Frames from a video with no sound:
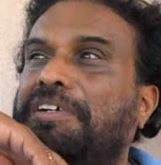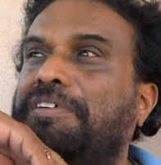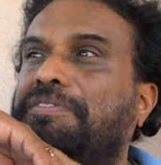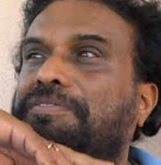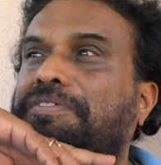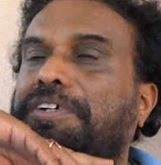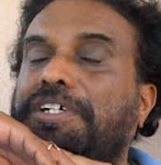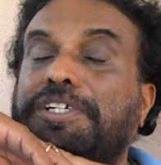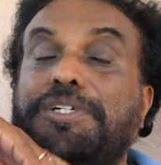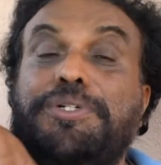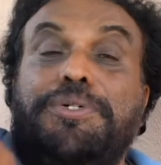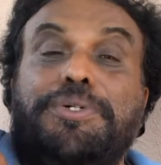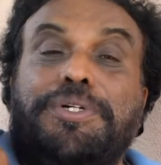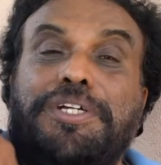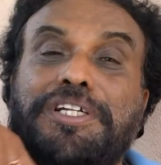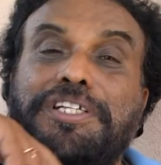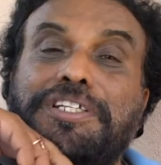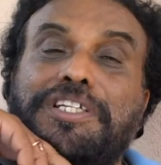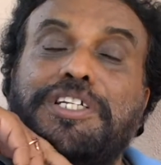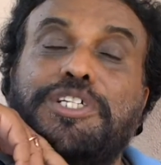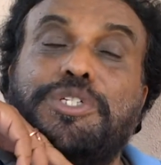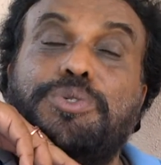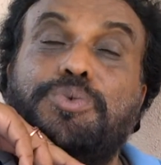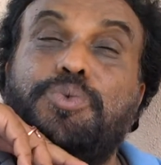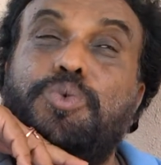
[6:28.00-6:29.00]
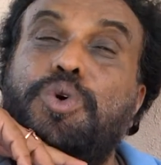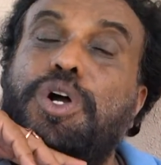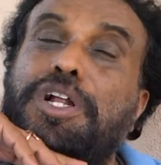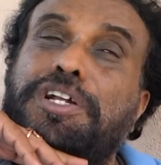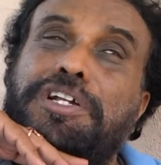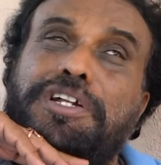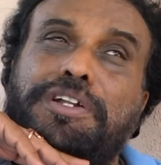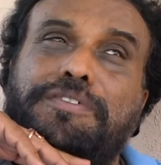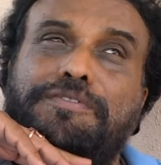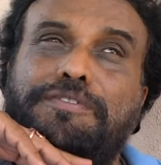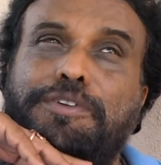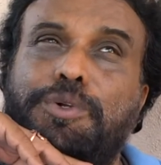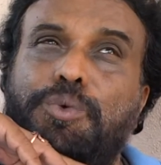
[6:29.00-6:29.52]
for doing this
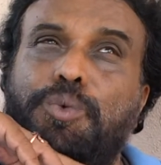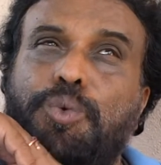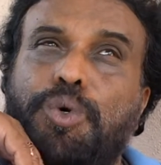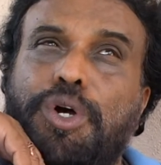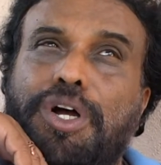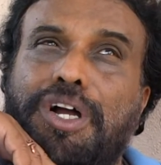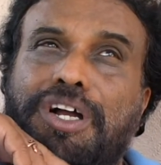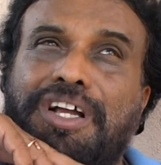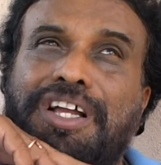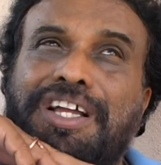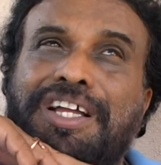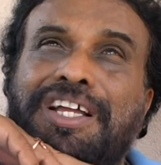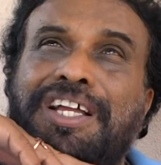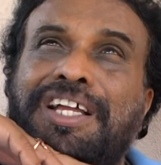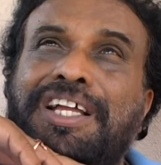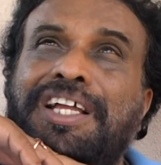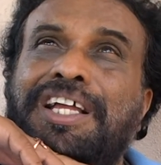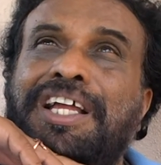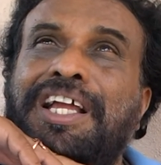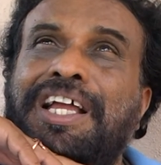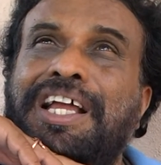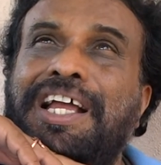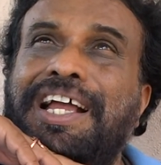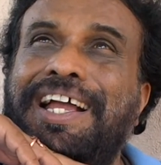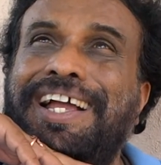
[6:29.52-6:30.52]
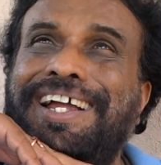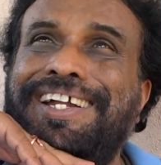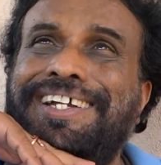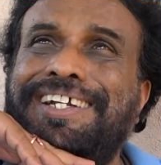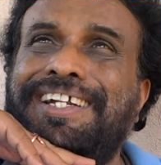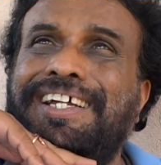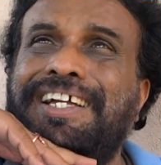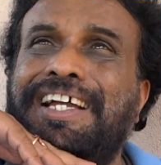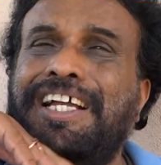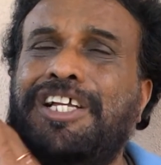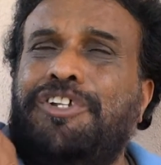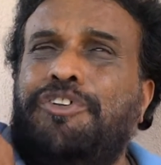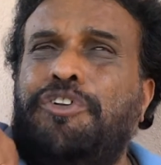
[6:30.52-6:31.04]
wonderful work. And
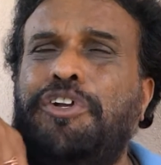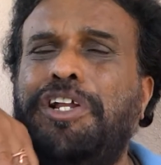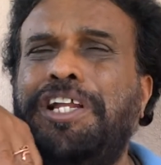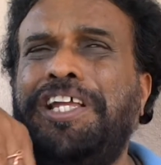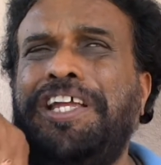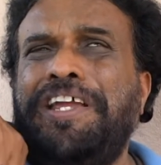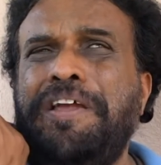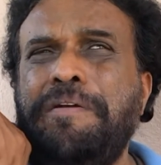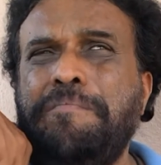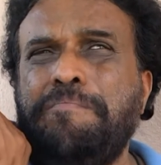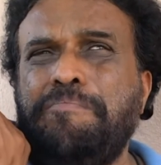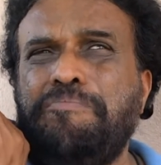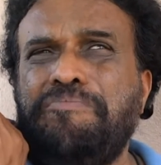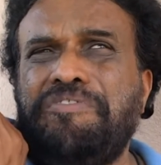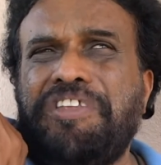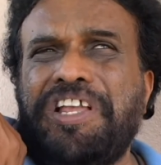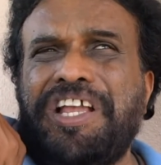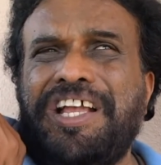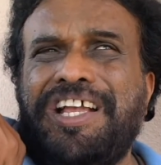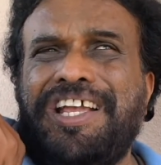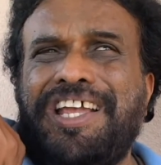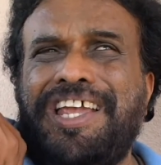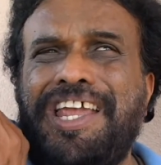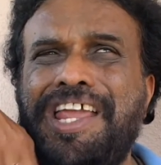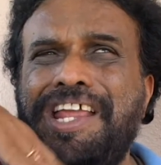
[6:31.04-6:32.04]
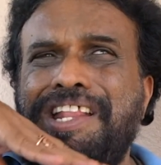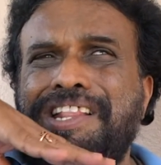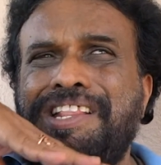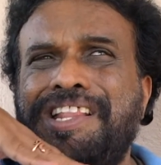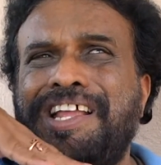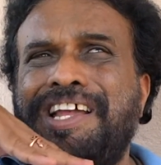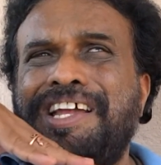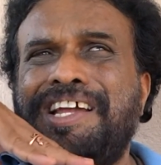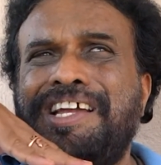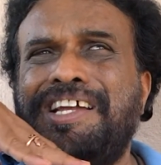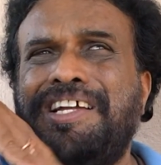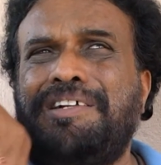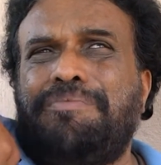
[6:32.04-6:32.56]
actually, in
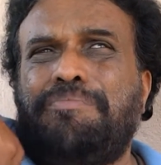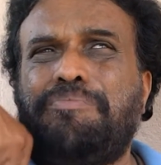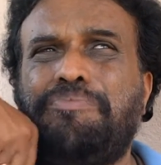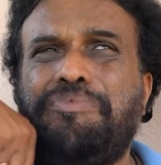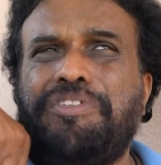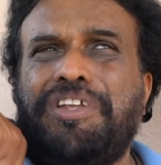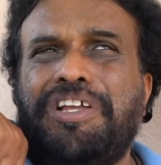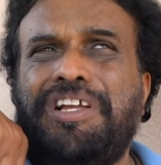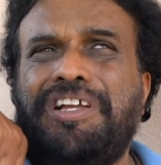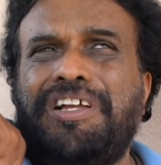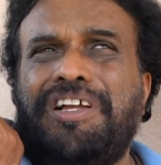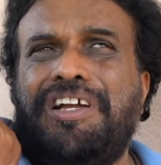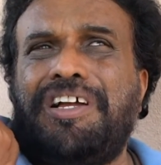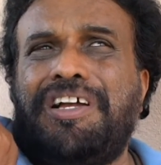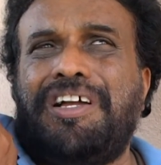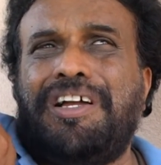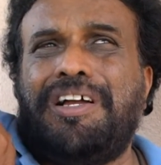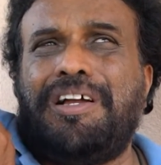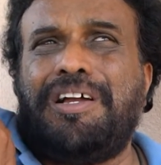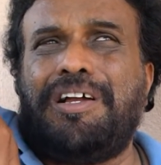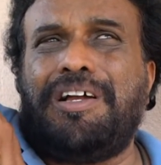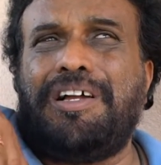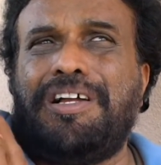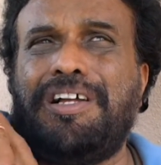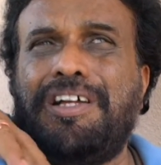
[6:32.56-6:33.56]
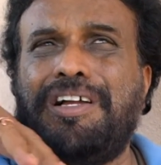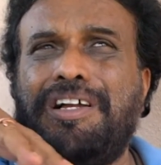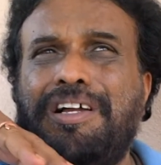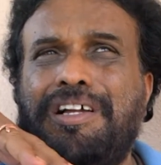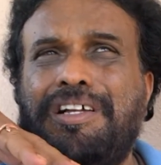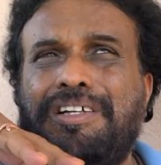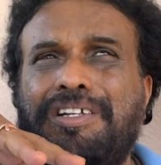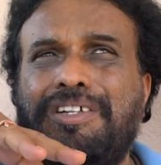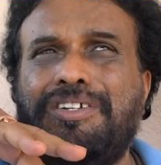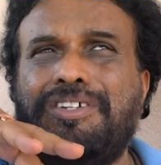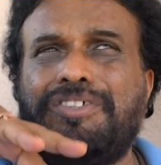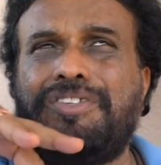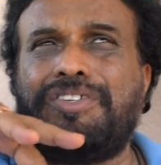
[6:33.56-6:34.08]
the
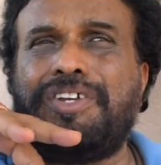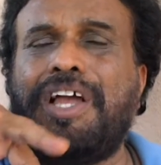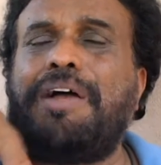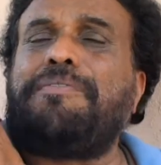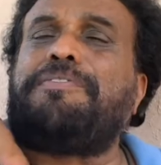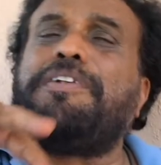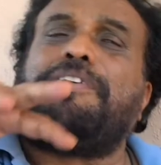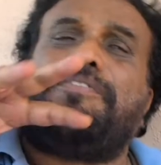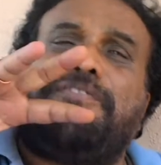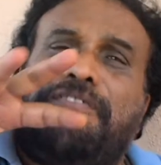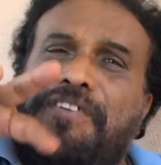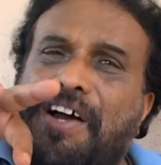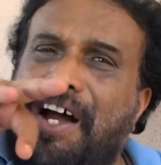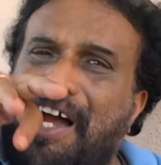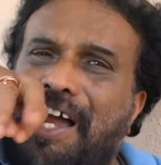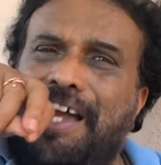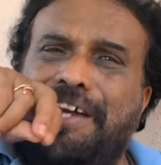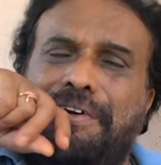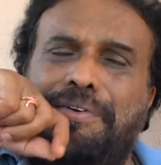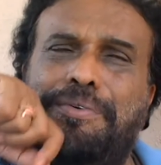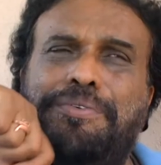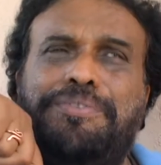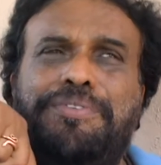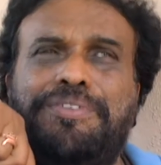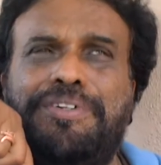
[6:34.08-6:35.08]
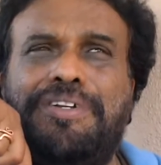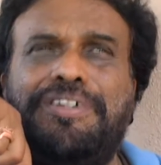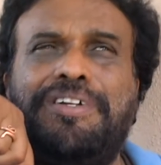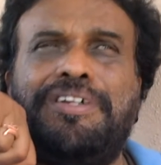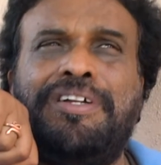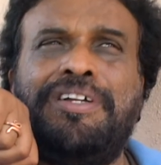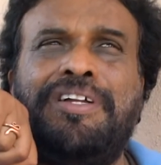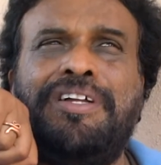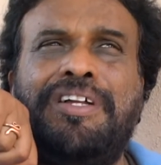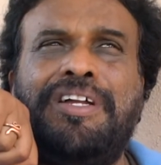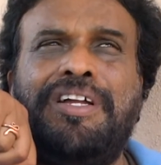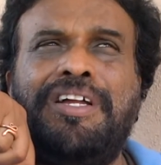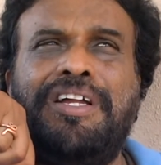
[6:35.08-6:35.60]
chapter 5,
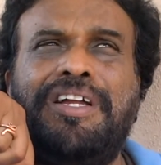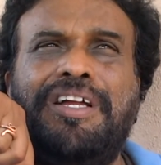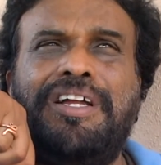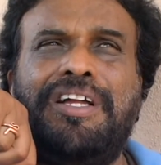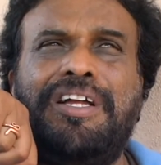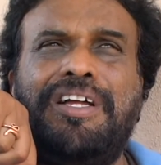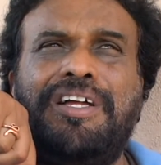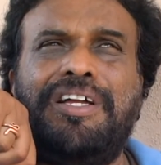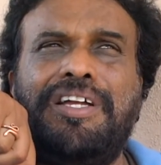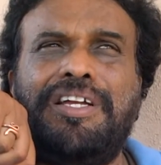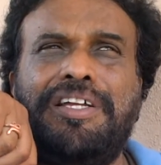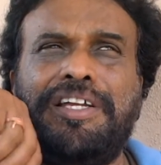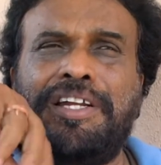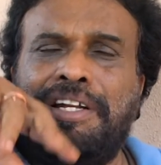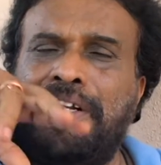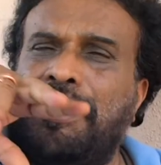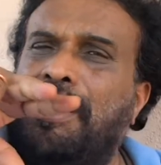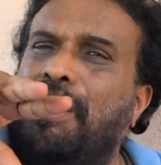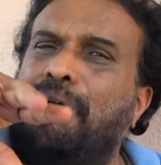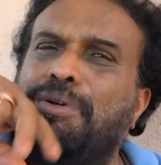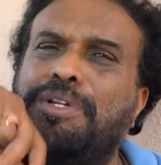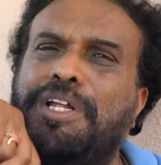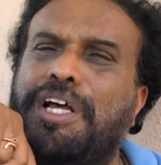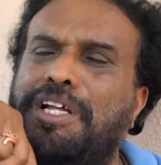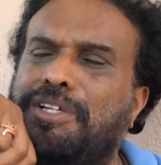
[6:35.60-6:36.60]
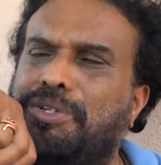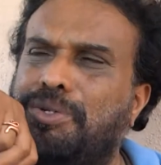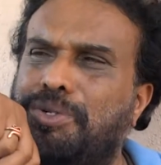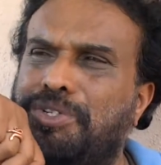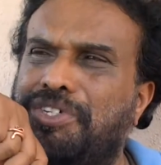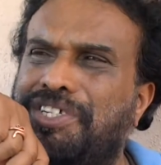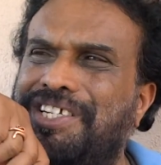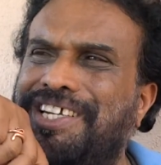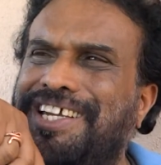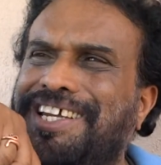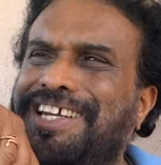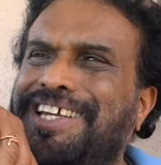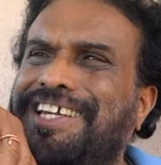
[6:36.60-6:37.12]
in Laudato
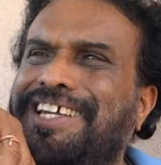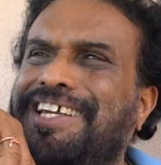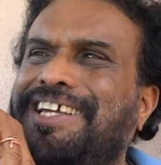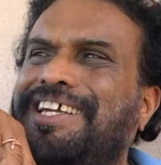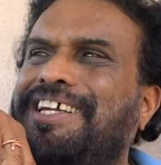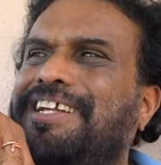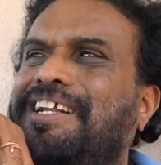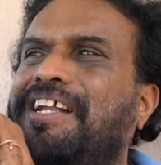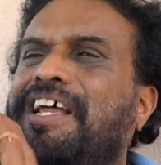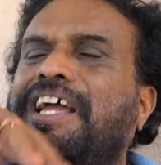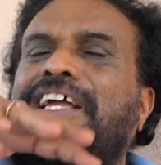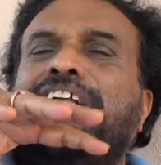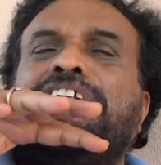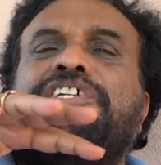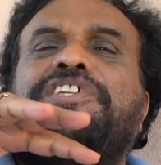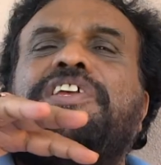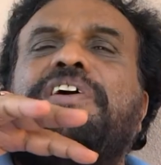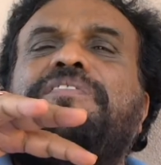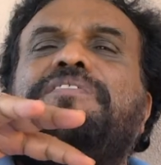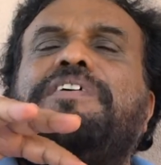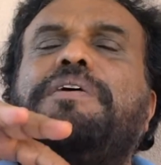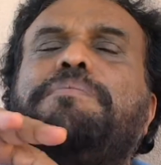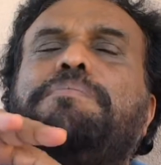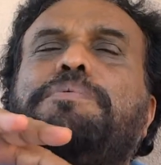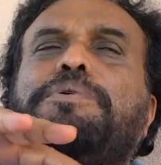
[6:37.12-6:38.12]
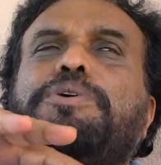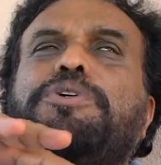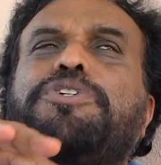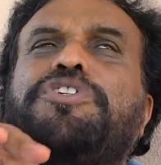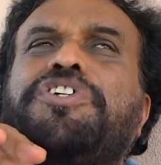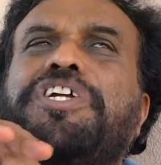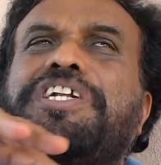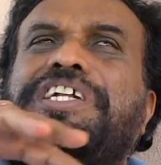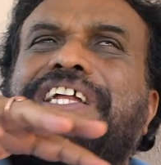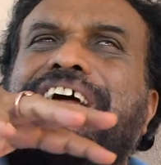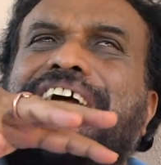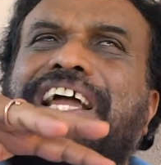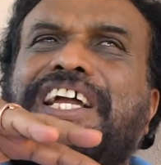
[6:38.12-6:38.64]
Si, Lines of Approach
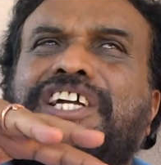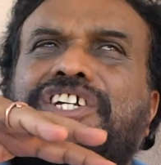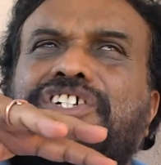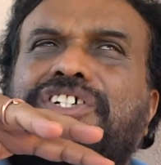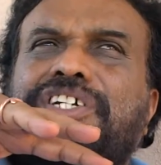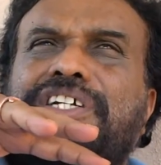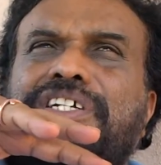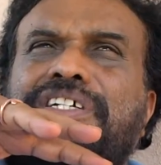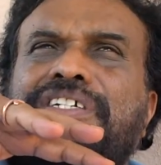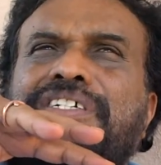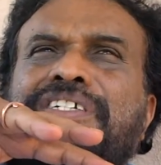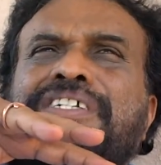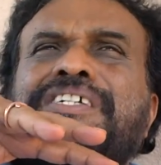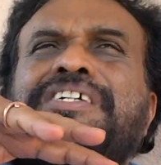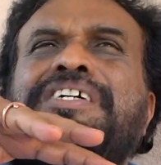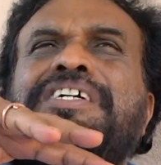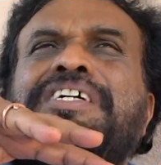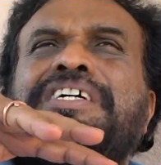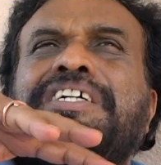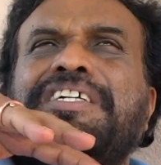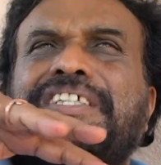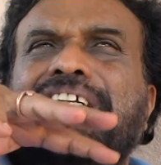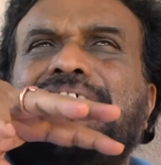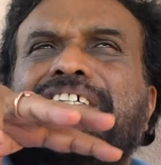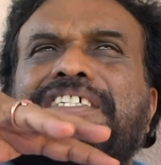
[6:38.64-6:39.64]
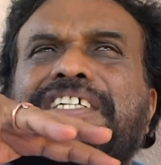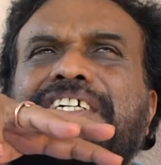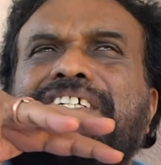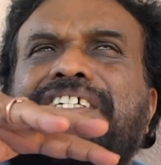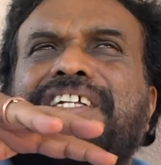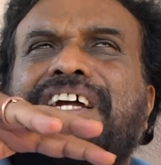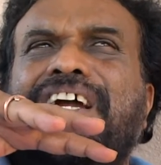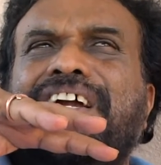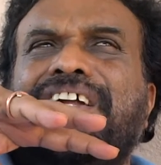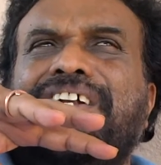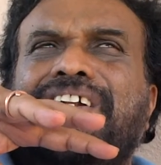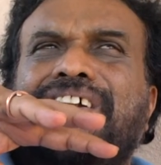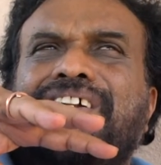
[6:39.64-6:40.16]
and Action, that's the
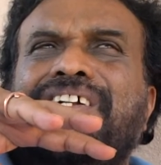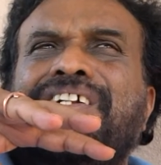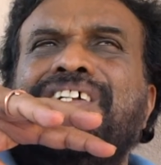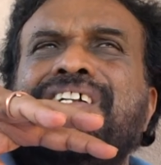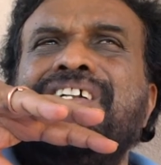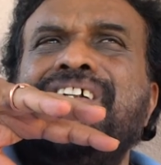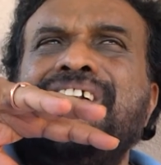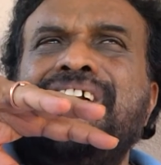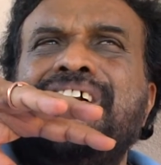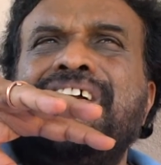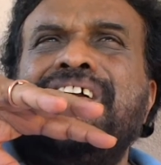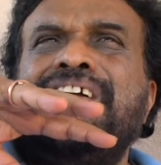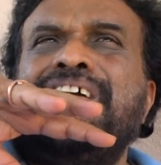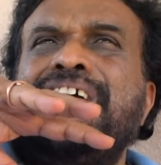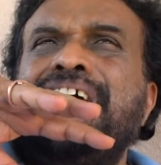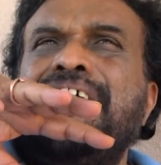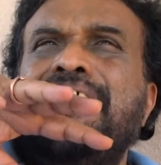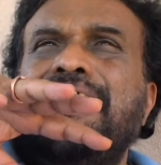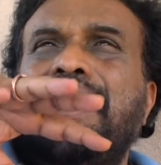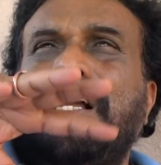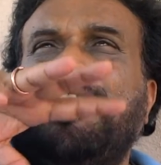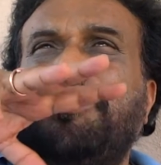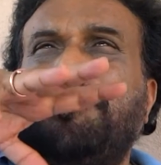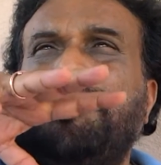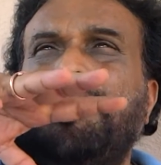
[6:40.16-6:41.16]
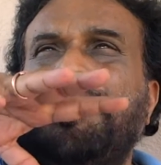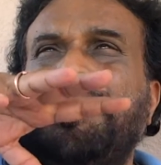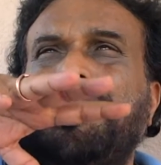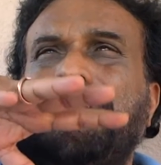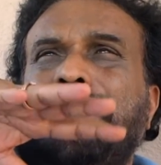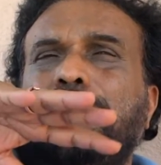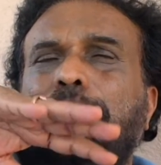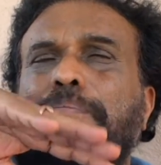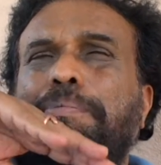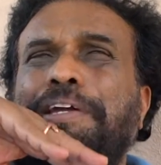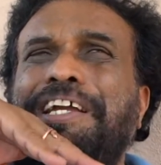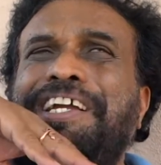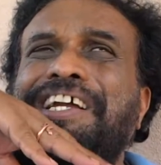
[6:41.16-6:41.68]
title. Actually,
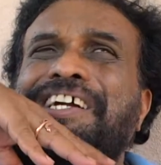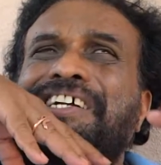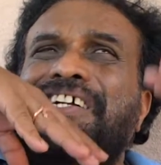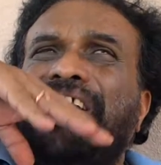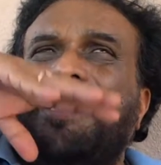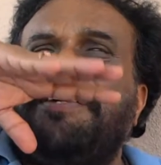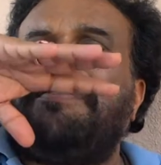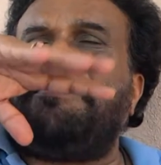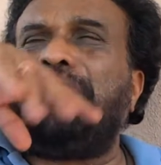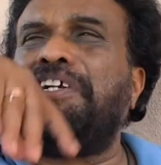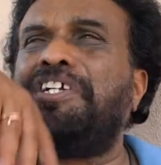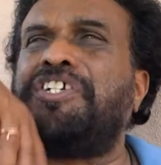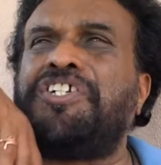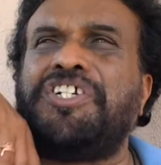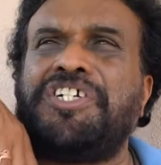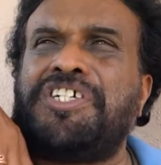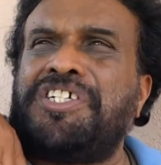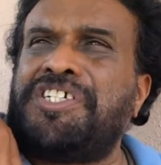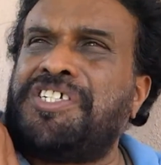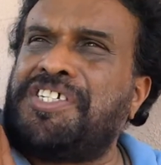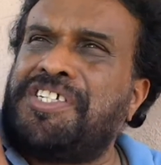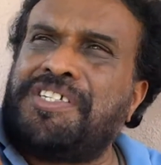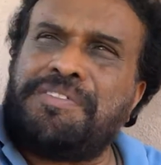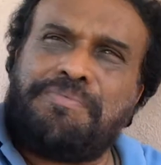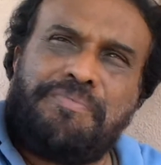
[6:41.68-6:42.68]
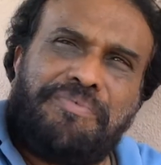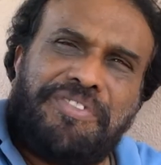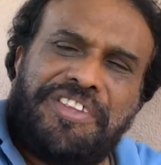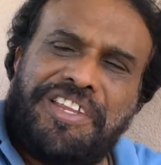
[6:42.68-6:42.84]
the bigger conventions,